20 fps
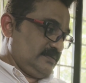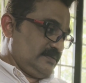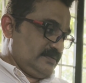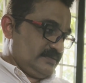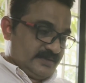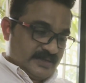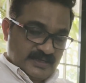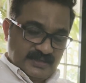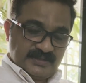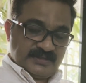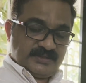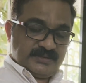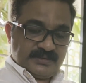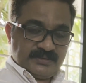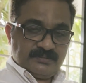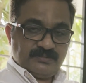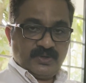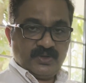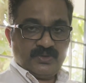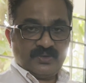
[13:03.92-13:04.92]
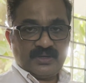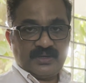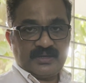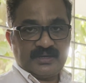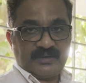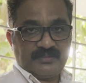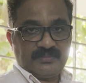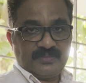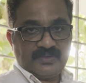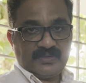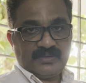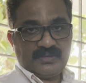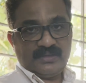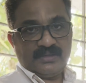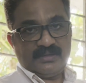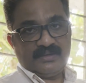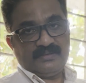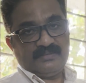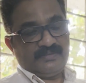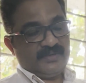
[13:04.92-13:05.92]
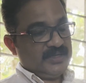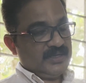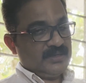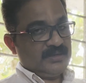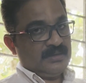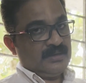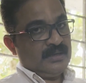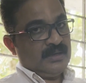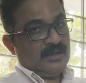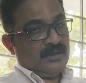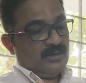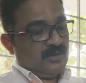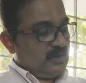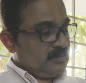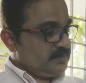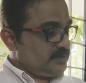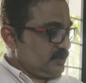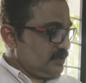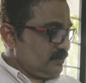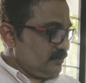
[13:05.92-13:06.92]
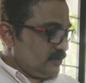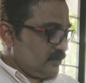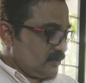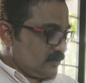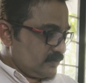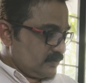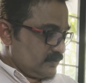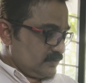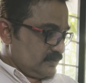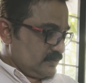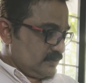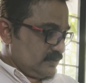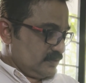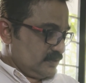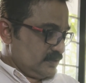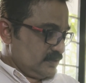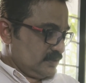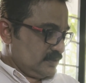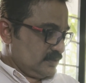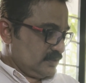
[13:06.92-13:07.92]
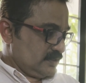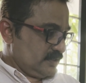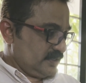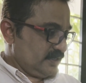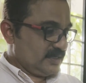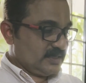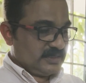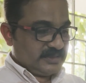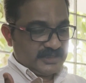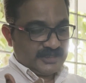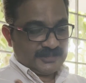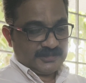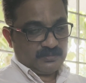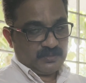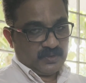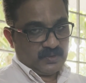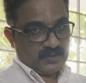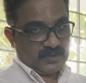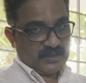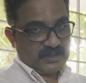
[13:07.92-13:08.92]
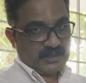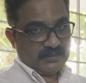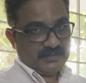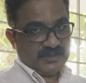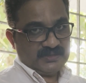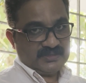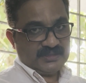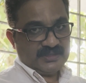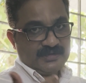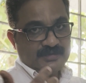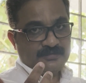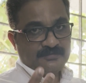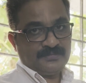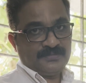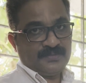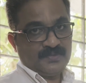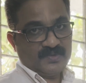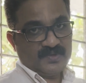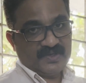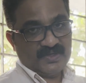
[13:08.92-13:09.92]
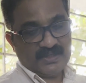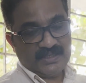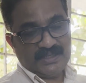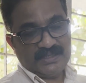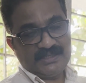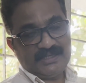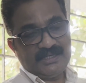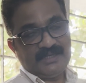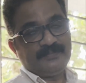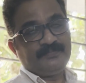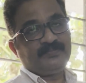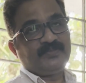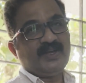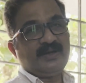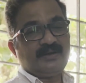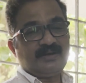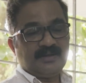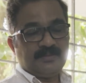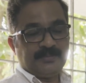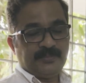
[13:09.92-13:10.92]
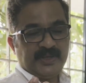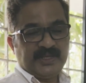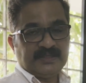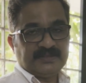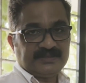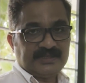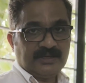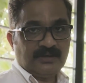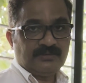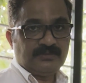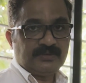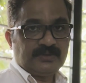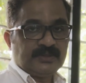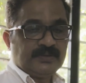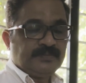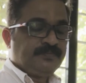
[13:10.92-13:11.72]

That is pleural drop. We can observe or hear it as pleural drop. It is a rough, grating, rubbing sound.